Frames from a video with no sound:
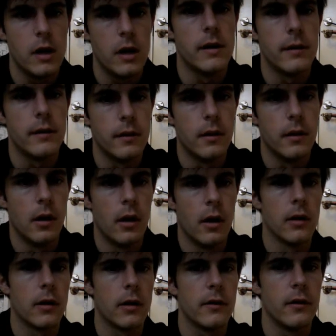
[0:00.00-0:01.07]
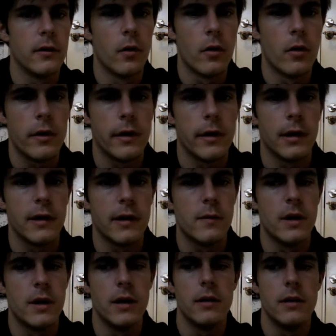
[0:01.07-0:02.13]
it unlocked the door and let
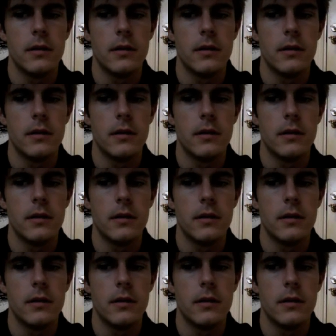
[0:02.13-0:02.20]
me